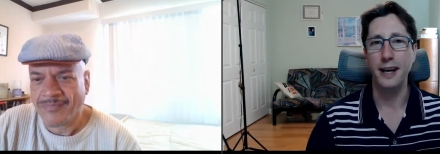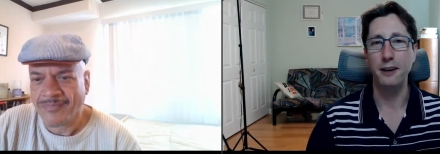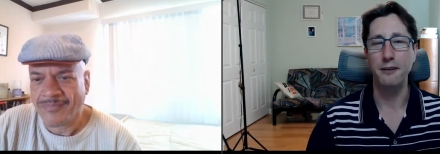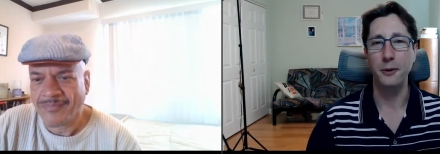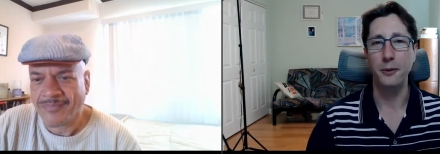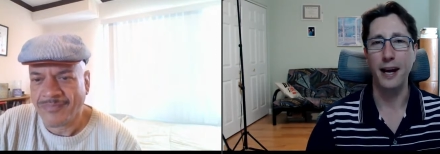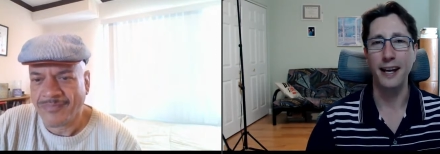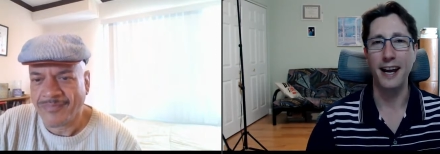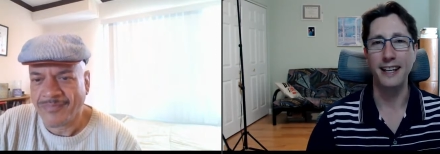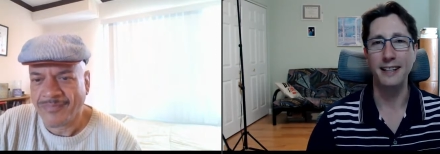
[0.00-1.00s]
Speaker 1: side of you,
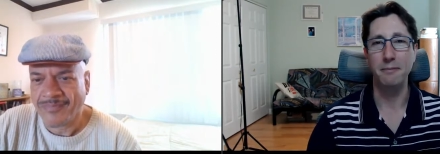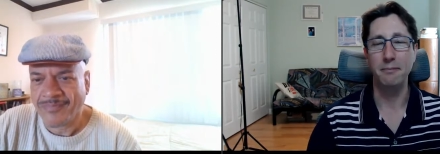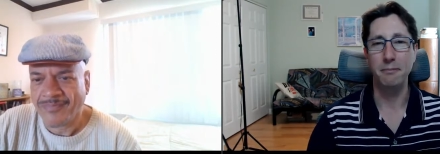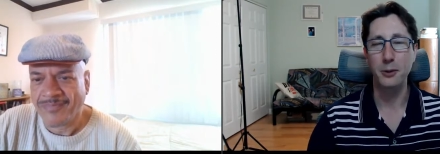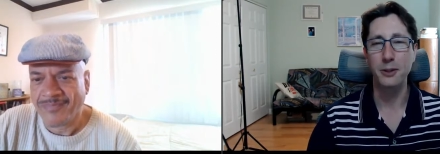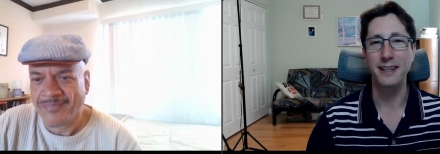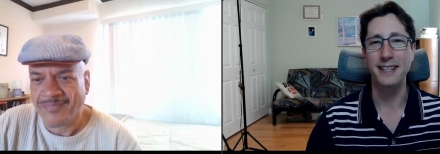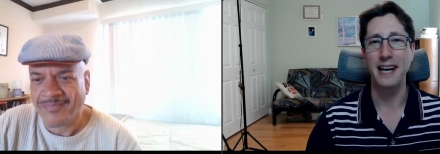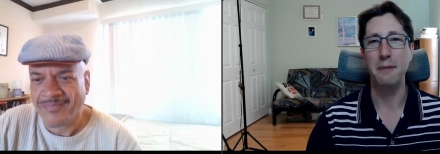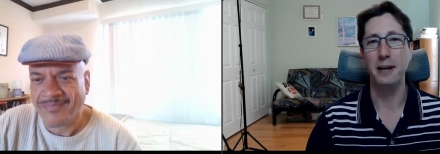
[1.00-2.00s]
and I most of the
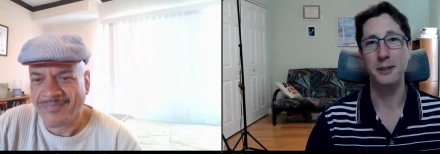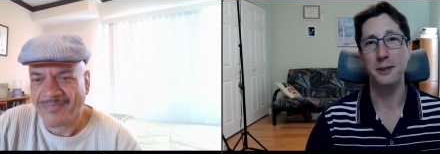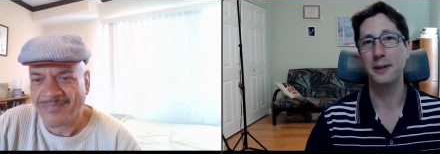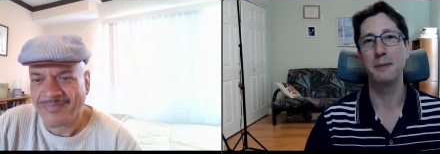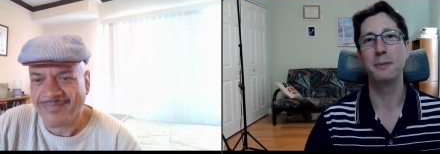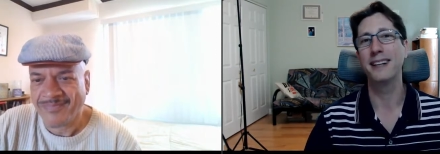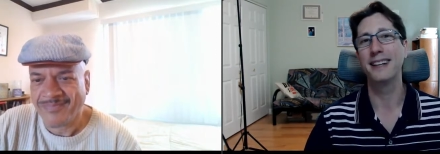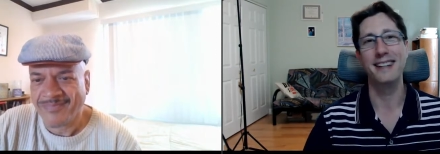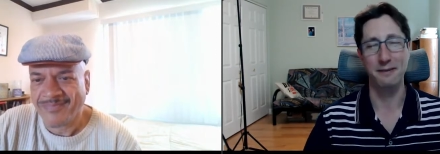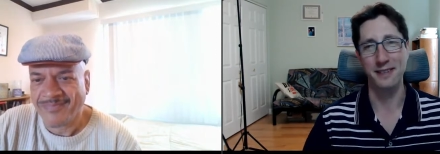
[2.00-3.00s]
time I saw a
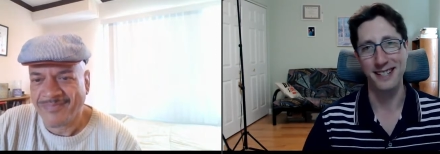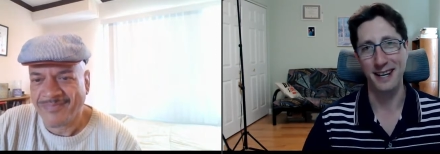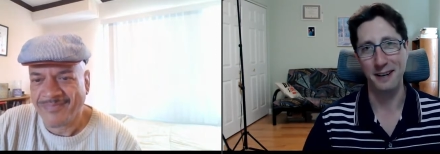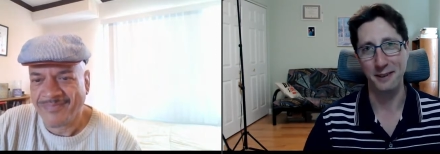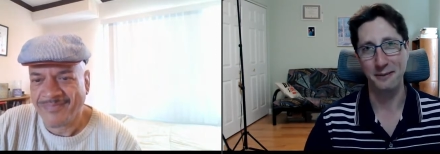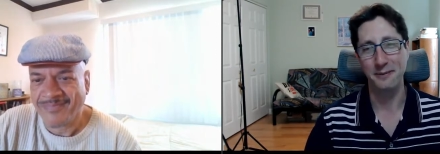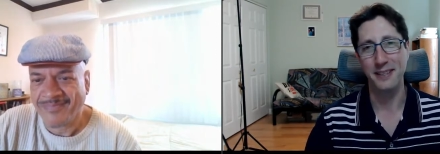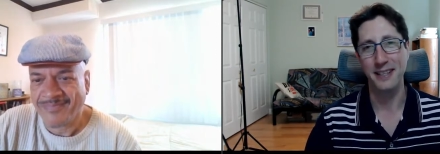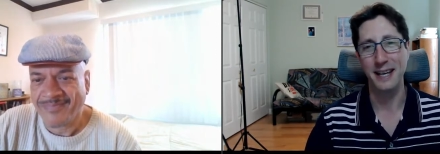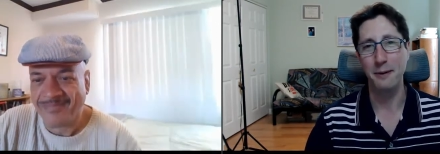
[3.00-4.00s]
completely different side of you.
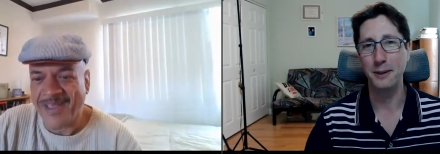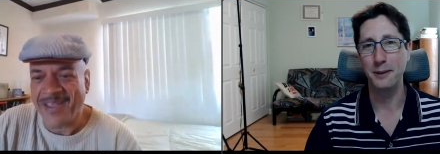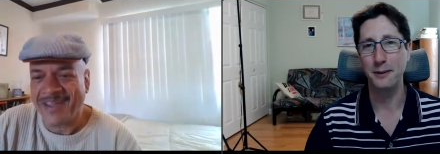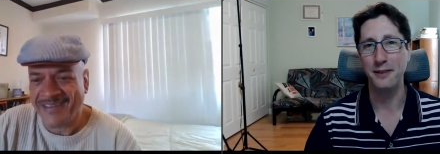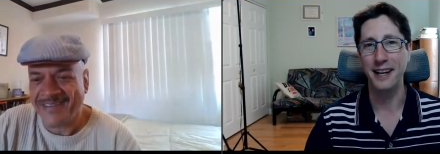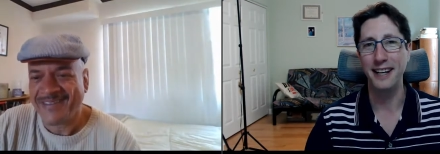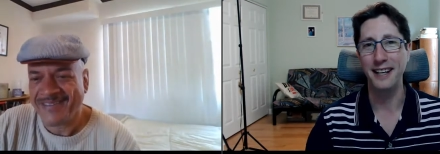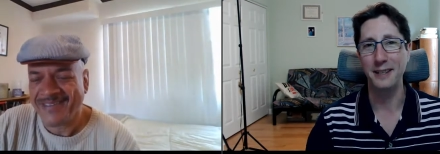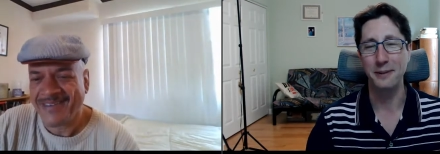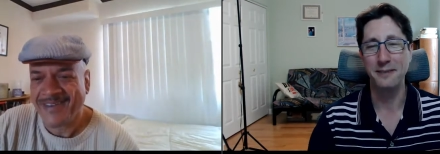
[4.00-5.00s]
Is that what yeah. you're finding
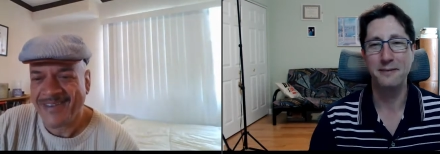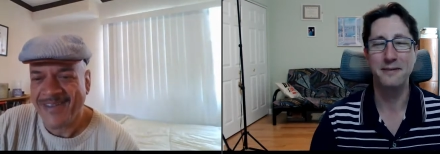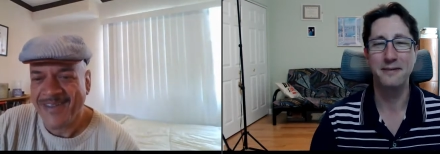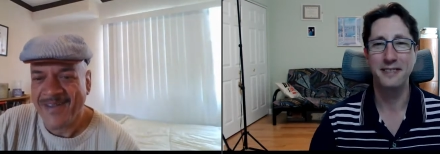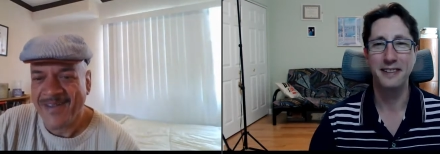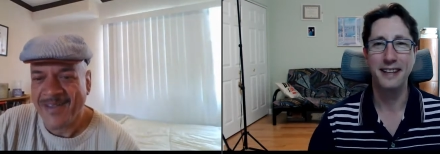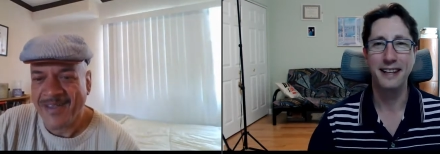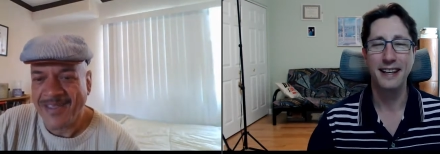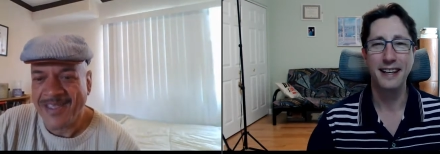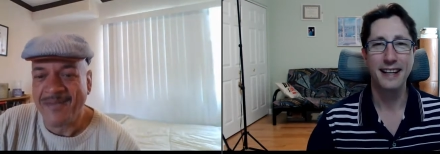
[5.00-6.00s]
as well?
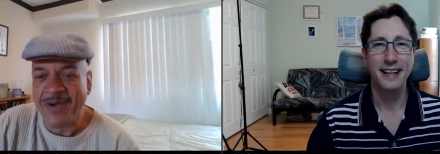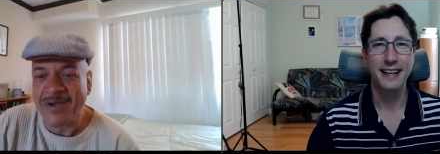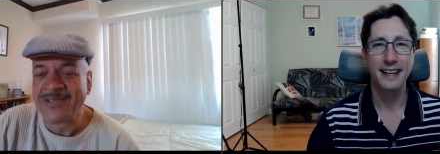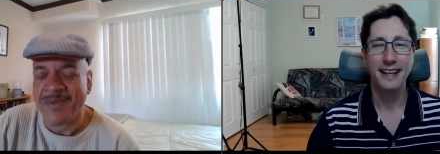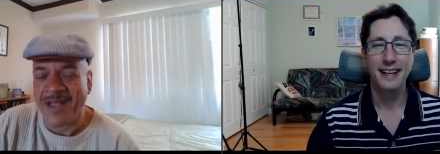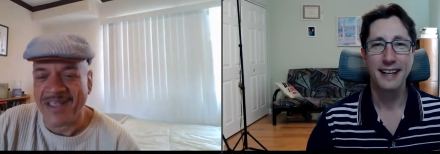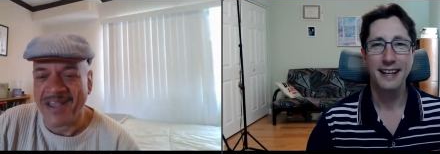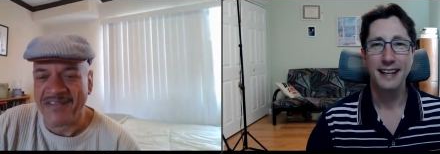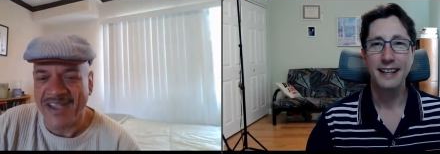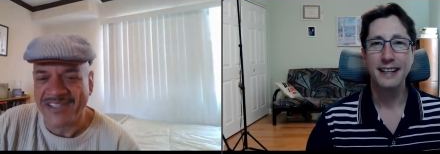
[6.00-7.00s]
Speaker 2: Yeah, most of my
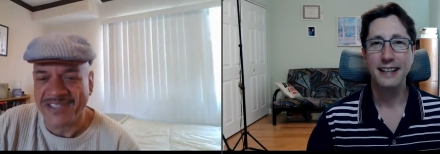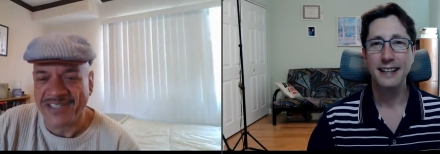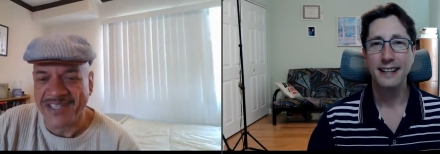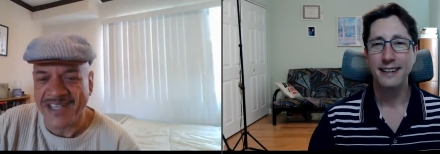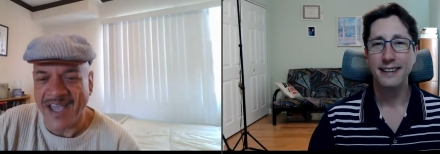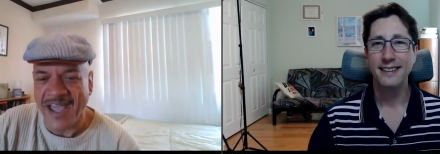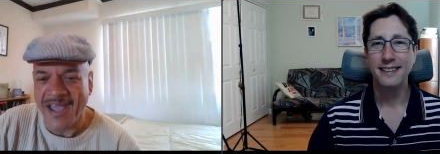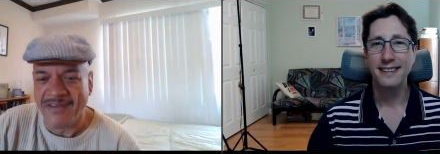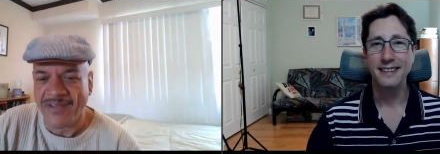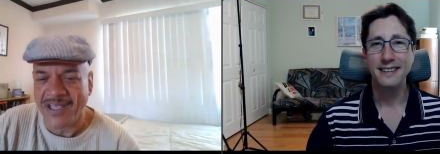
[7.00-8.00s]
life actually, I
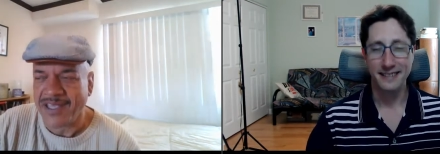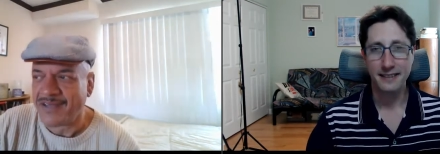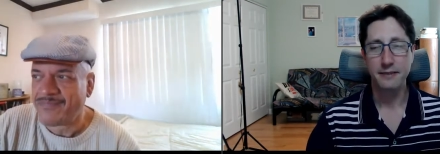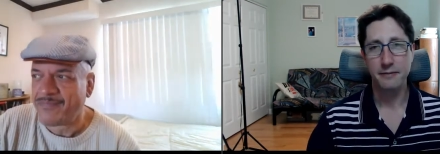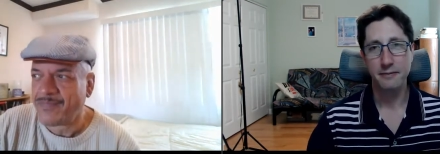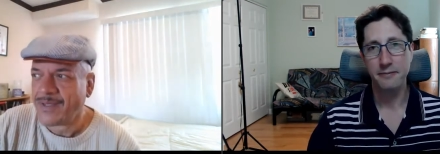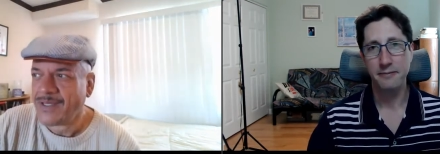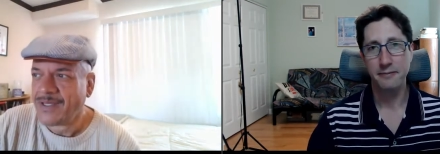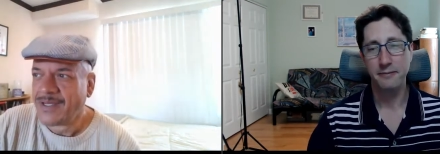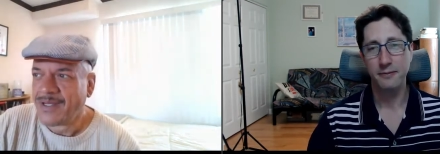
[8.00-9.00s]
have like a.
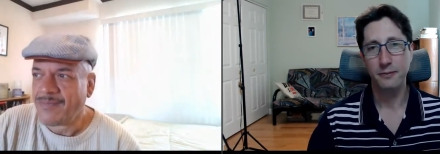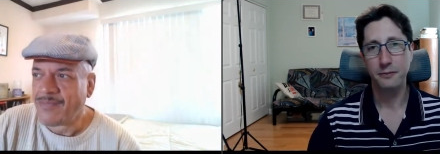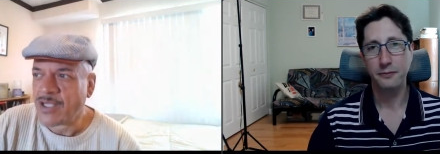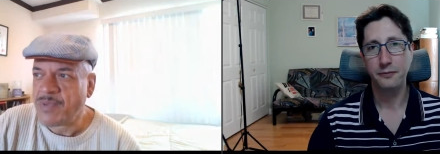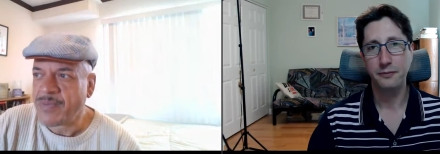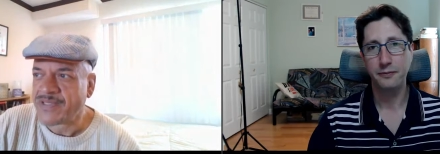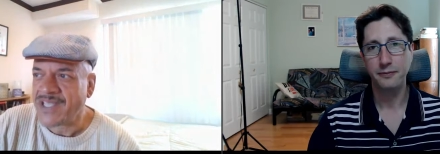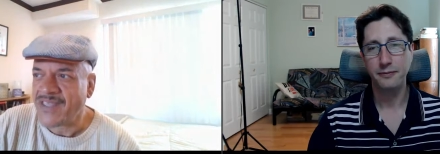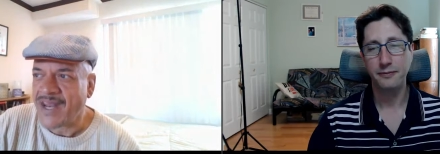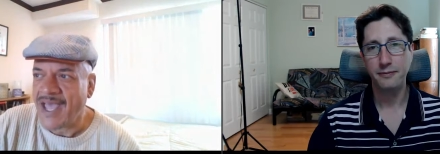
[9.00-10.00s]
Most people
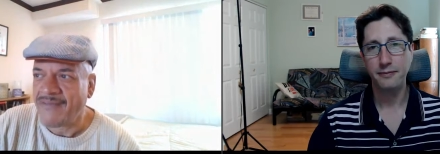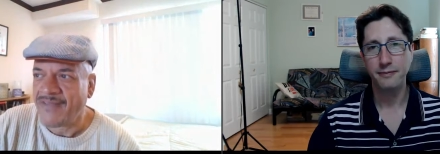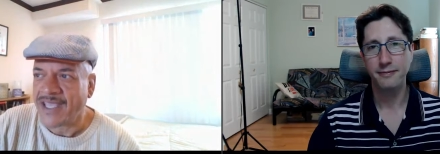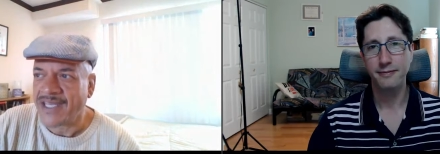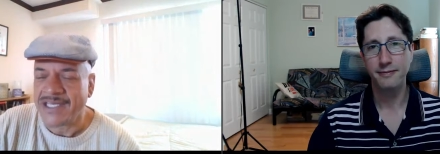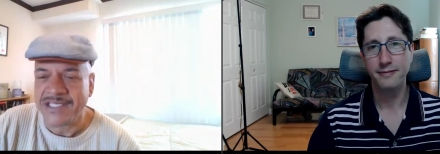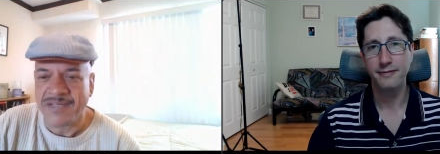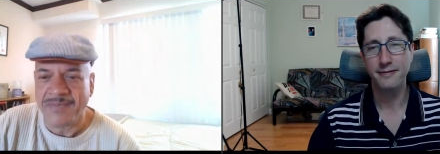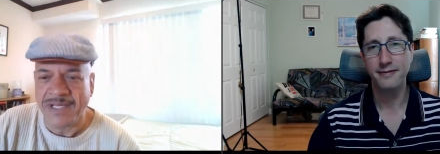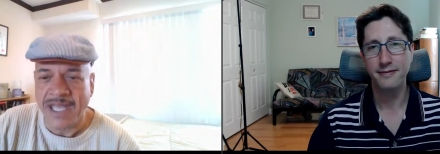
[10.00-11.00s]
say that I have like an
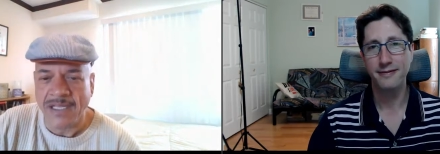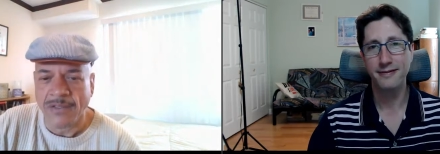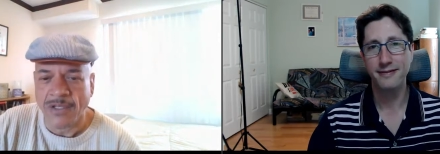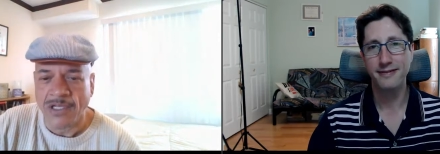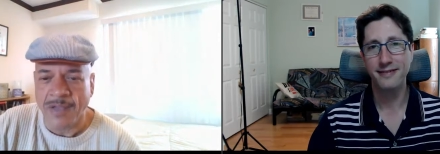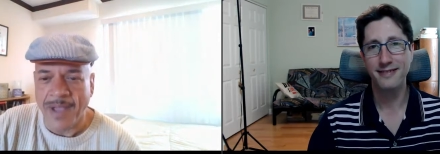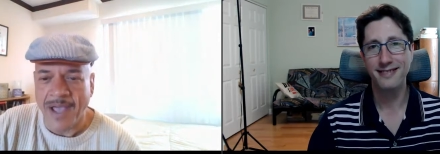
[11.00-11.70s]
intimidating look